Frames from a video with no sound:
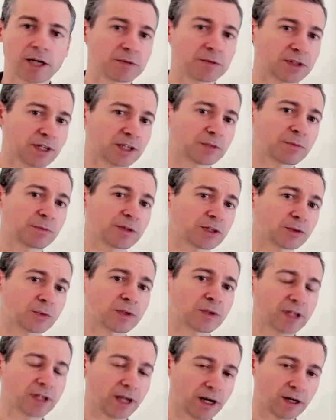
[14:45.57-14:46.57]
and that's because we
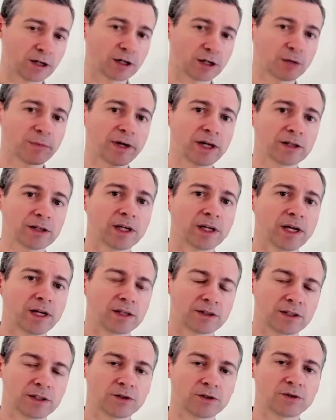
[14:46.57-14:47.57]
care about
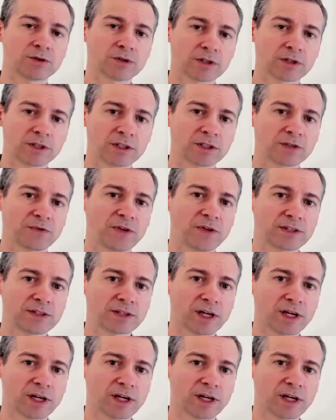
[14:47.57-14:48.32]
the user interface